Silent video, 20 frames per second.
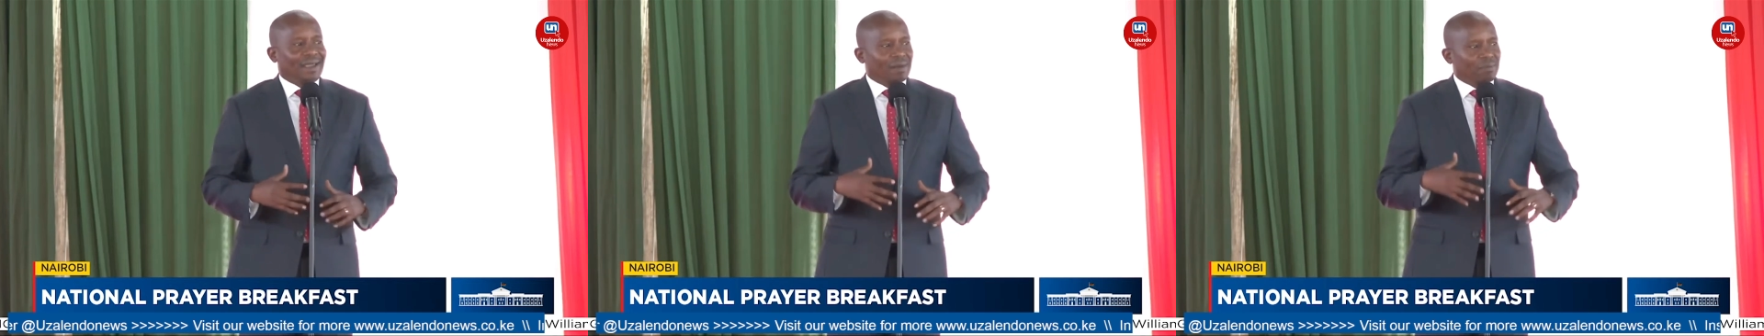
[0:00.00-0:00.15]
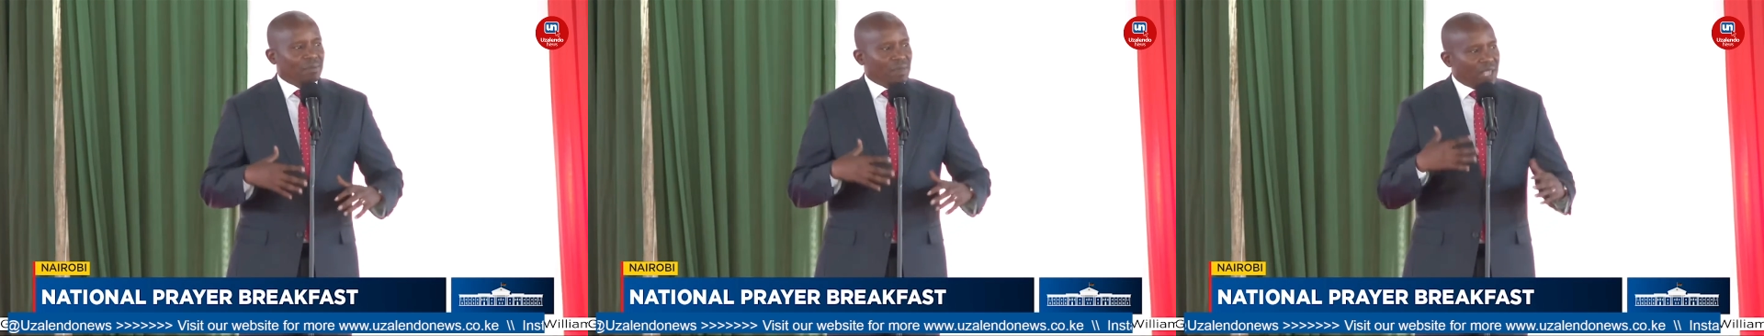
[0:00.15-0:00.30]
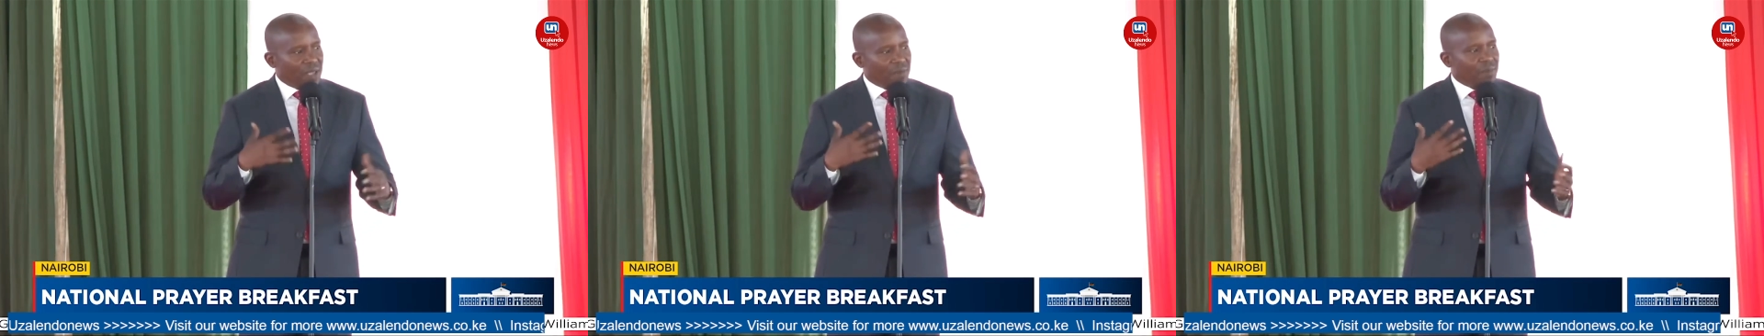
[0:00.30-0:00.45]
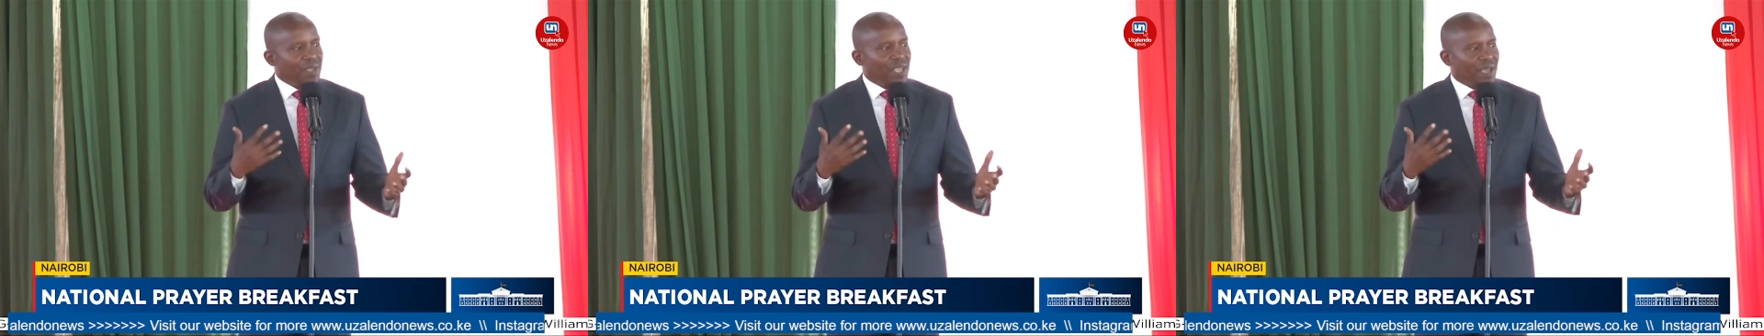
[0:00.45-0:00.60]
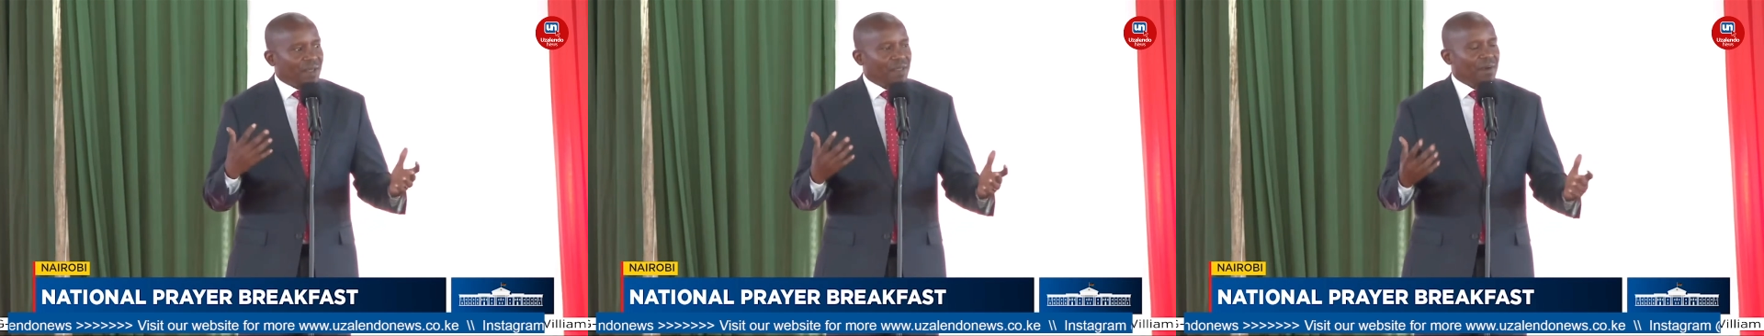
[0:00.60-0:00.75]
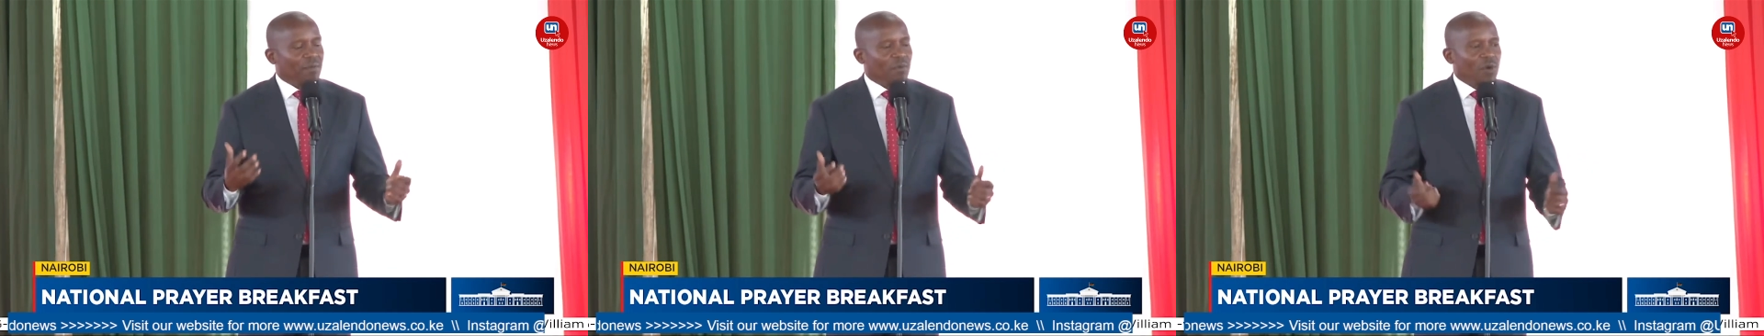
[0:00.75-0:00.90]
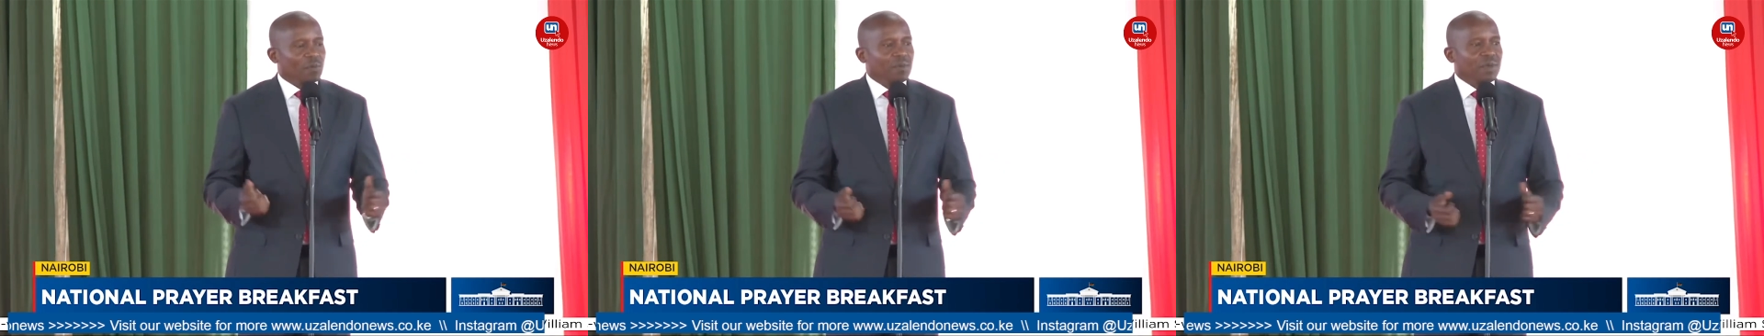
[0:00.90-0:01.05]
and maybe
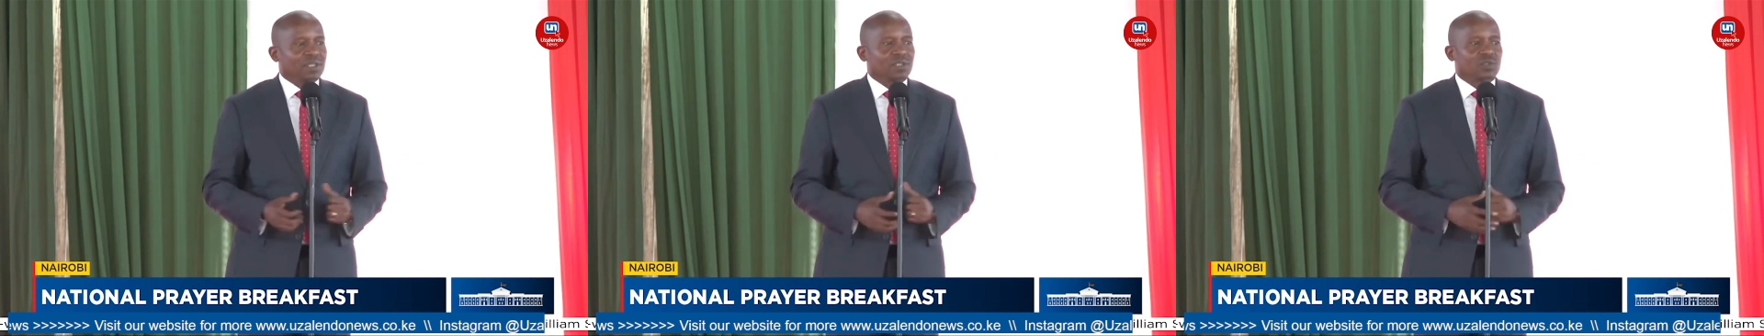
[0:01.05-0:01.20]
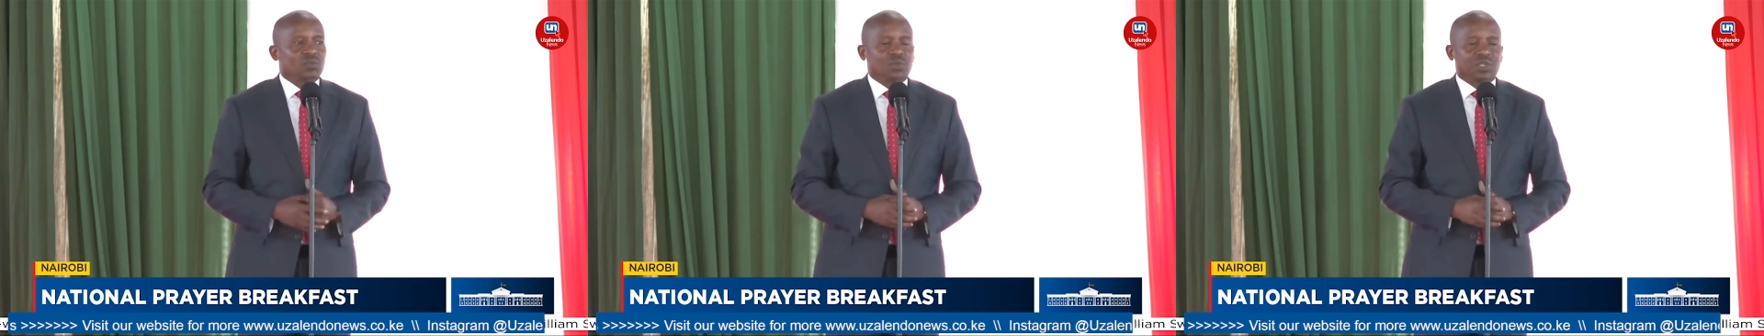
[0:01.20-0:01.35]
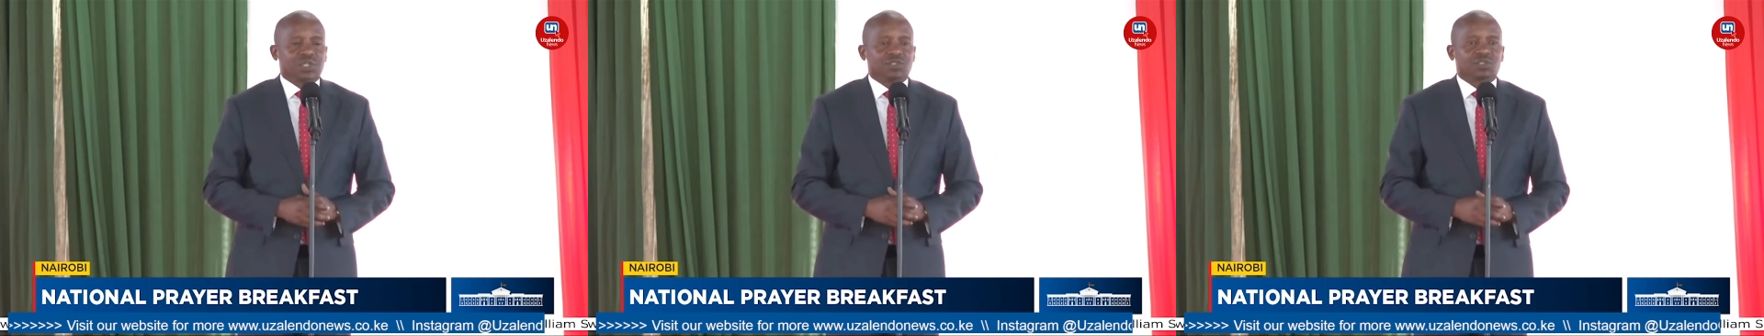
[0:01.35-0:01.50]
other moments